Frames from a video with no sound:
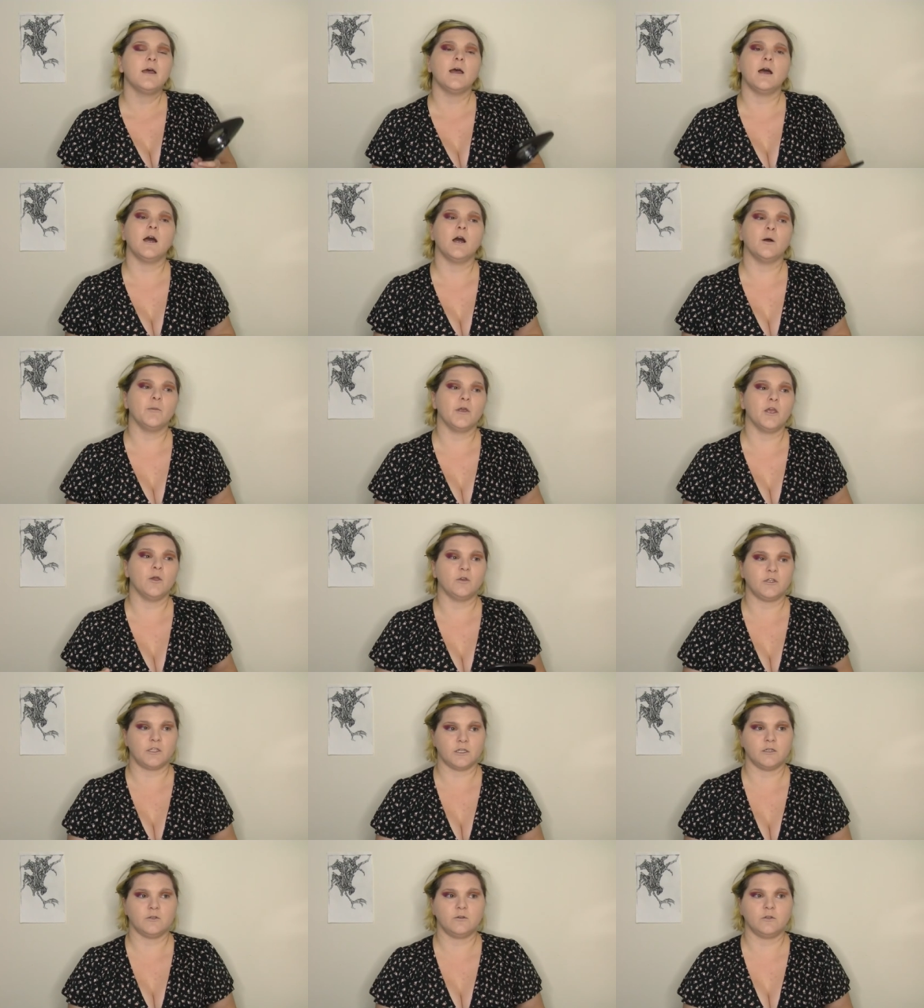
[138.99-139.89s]
um, it,
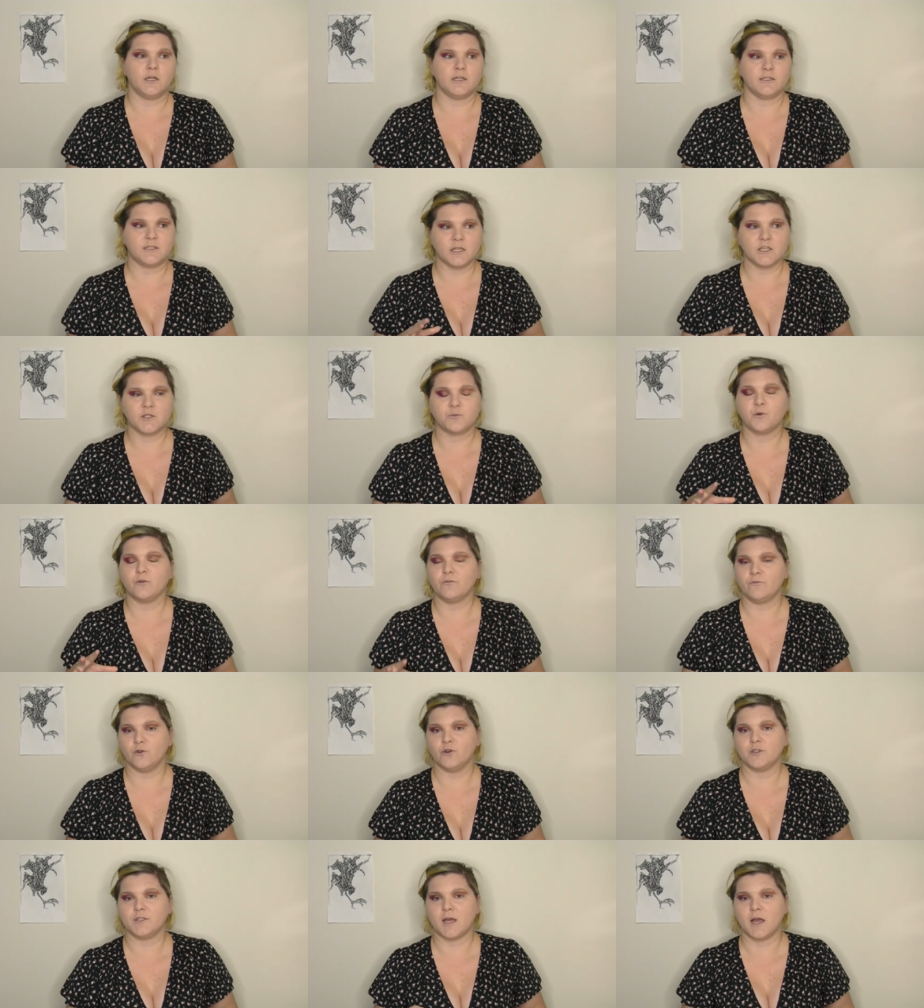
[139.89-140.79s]
do, it does
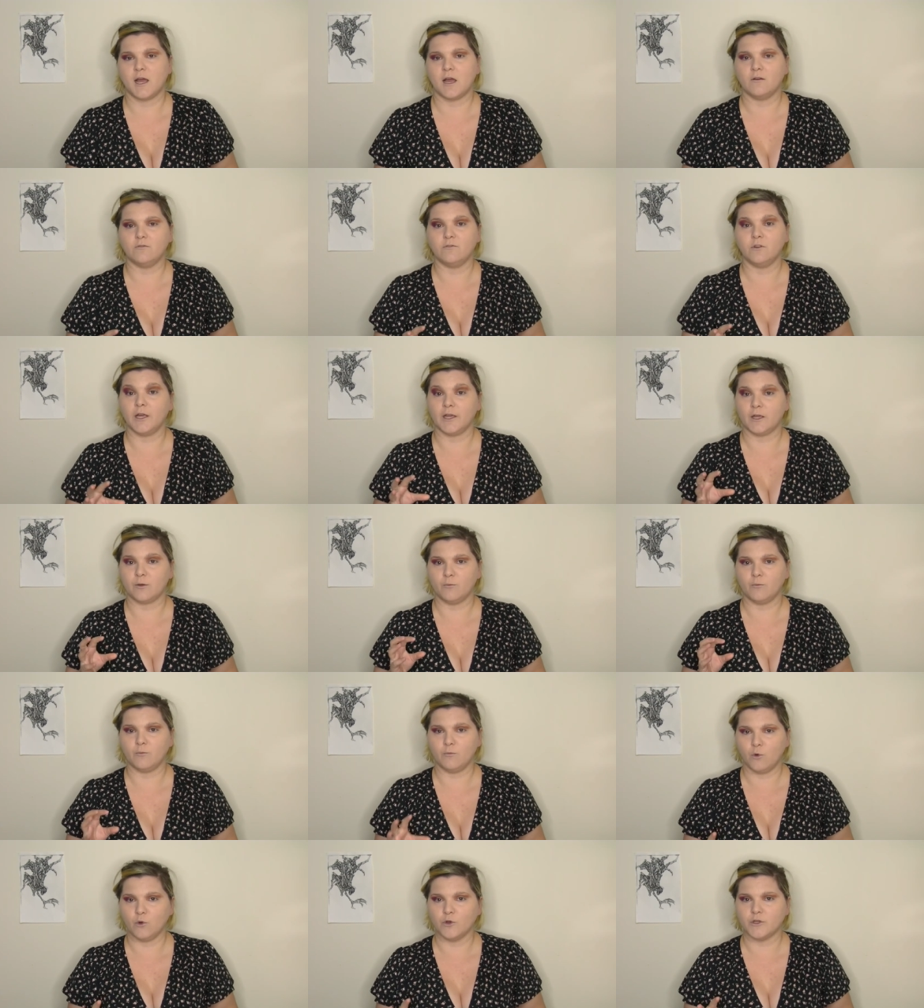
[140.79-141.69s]
prefer to have like
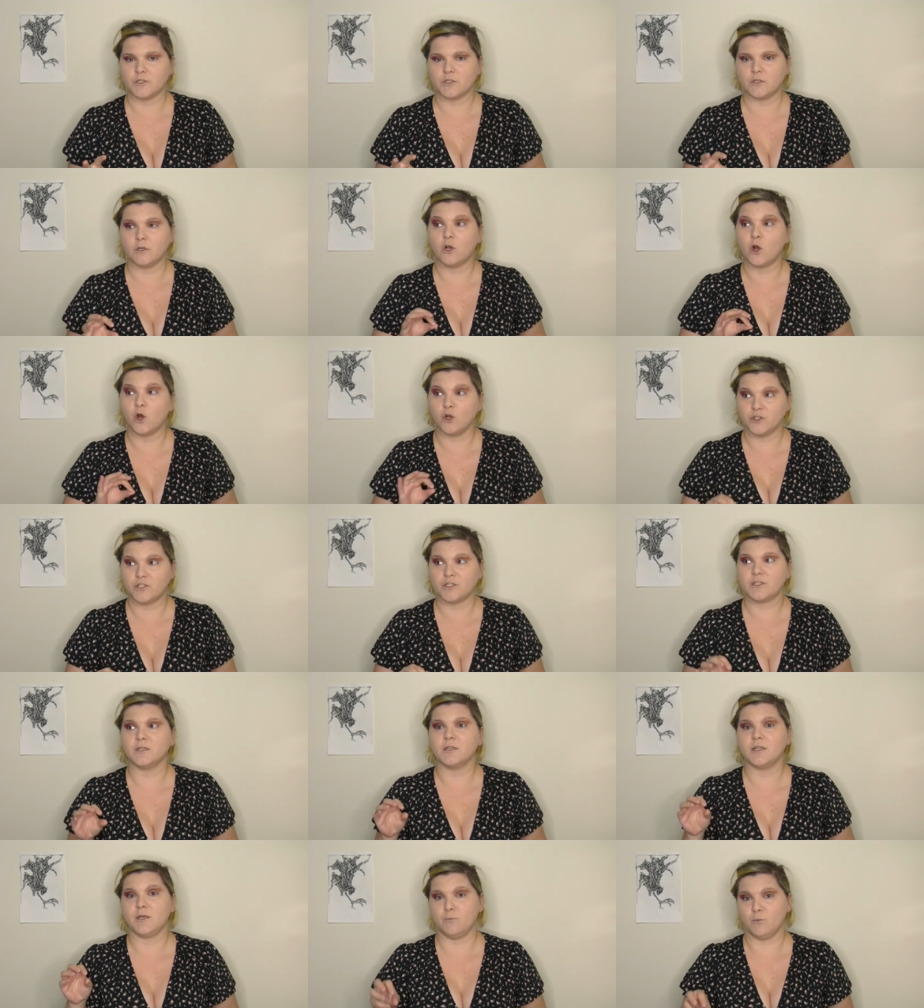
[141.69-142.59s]
moist,
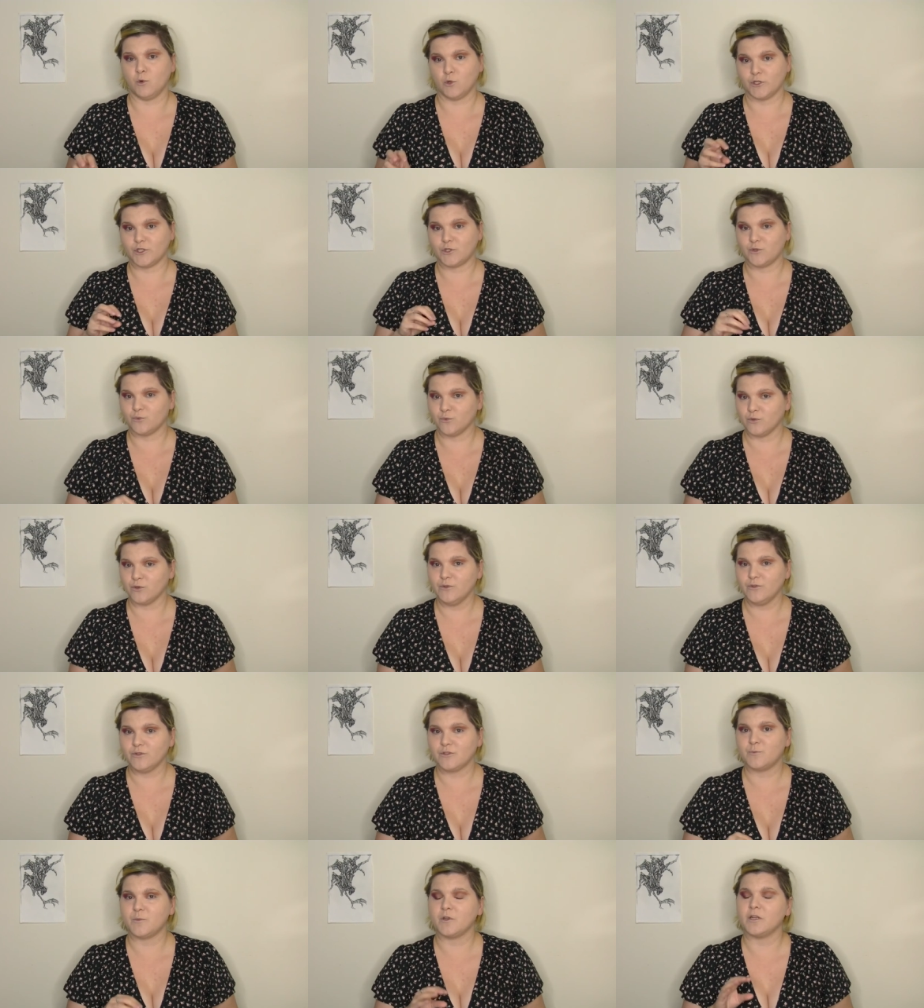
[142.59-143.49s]
constantly moist
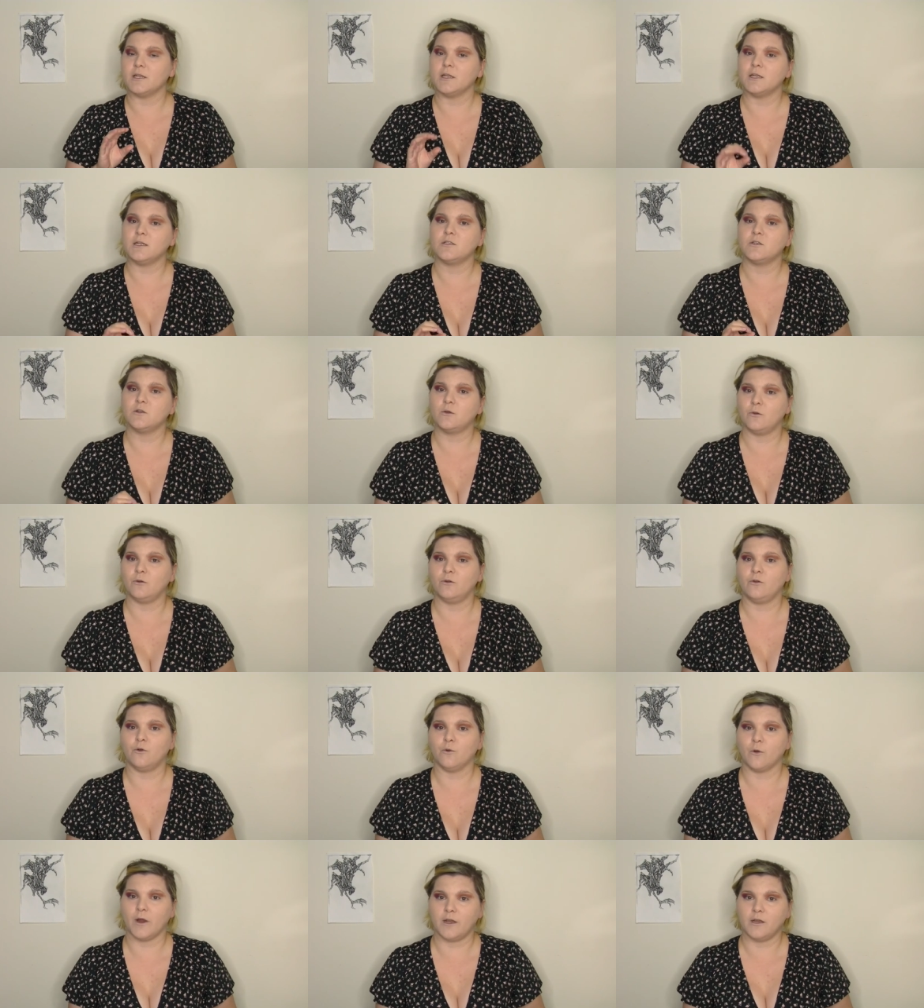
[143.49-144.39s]
roots, but it needs good
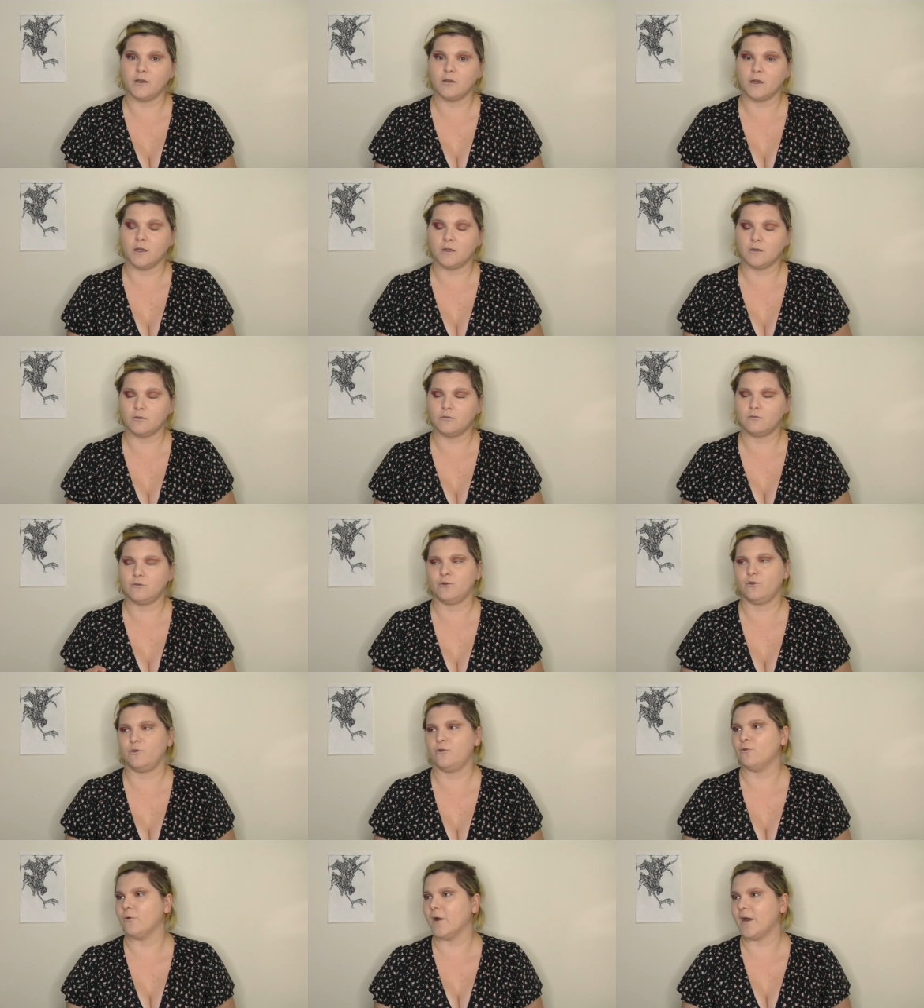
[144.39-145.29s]
grain, uh,
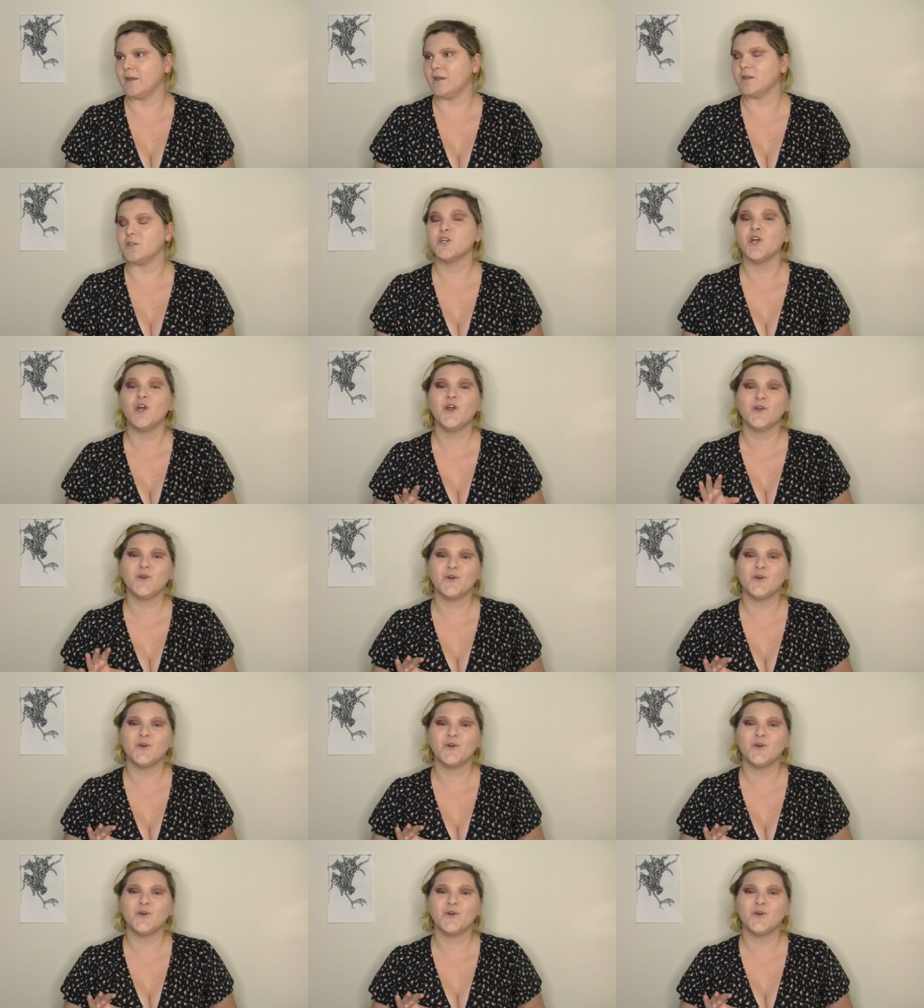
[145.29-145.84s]
good drainage,